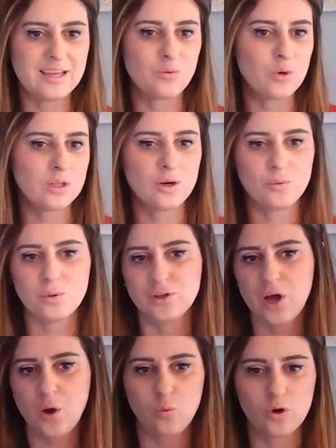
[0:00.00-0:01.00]
they will or will
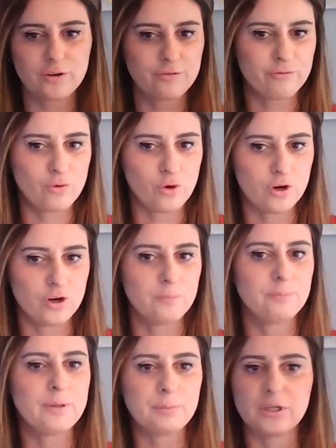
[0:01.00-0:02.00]
not work for
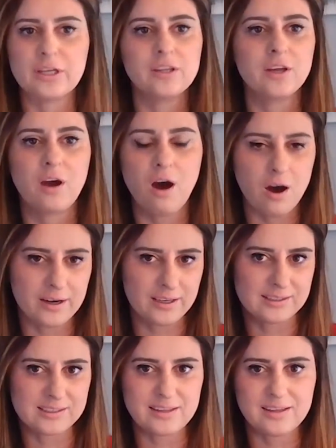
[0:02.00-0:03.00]
people in the
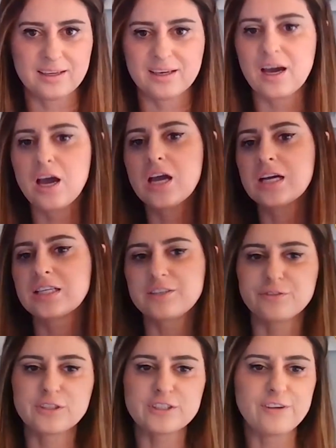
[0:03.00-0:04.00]
audience. I think
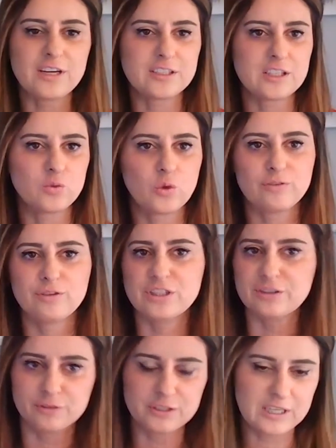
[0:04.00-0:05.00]
different devices work for
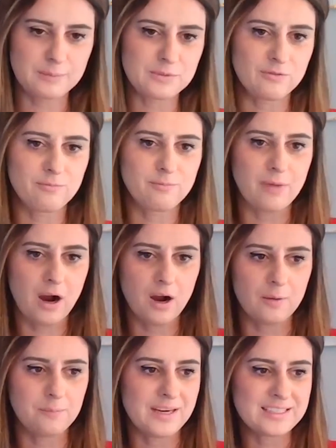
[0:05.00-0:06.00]
different types of
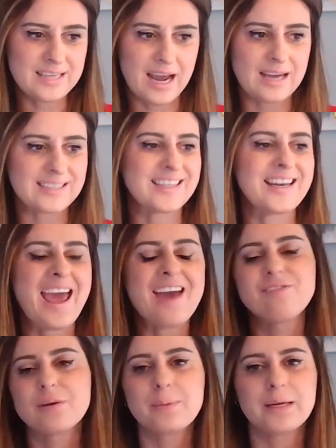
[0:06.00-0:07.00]
attacks, and
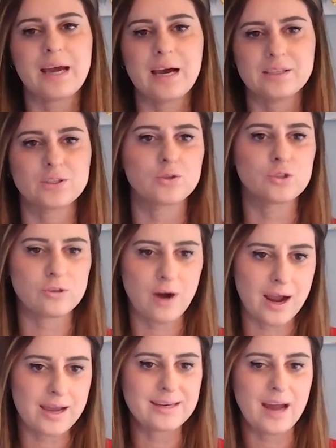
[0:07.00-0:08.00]
everybody has to
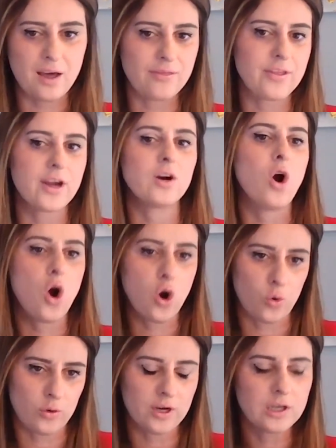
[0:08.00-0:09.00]
try it on their
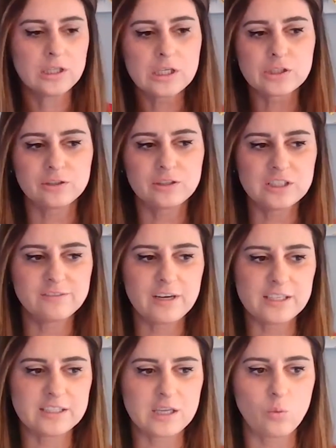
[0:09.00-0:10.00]
own. So the
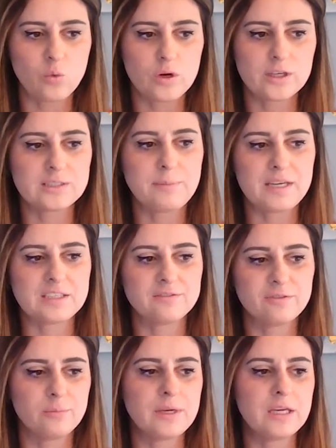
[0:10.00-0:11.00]
device that works best
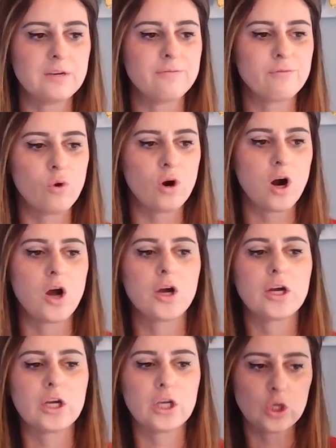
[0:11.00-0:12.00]
for me for
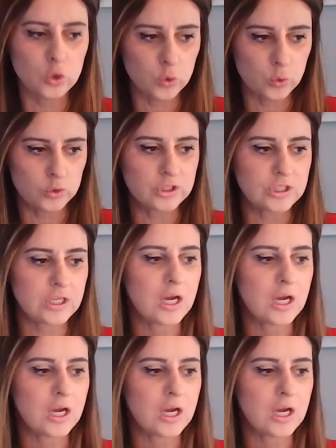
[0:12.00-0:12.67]
acute